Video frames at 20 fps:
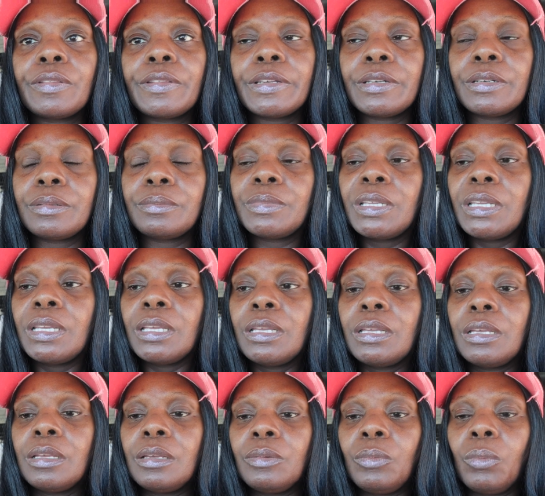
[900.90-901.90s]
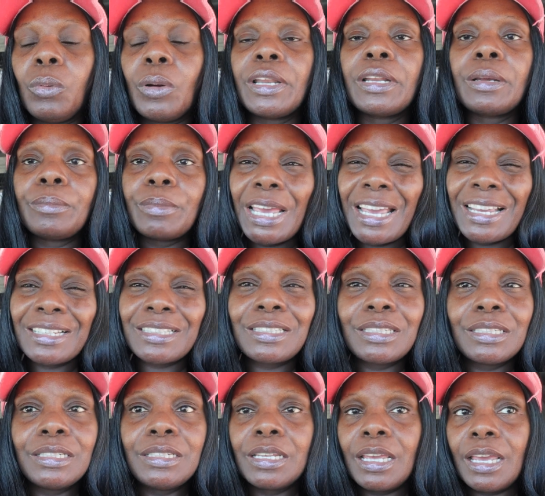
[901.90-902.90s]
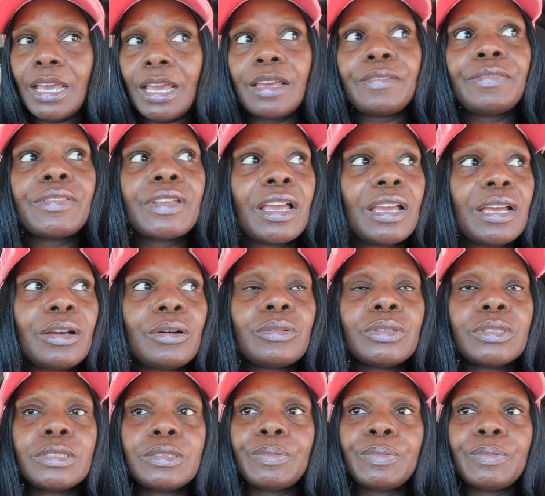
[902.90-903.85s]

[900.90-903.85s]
them when I'm actually at the house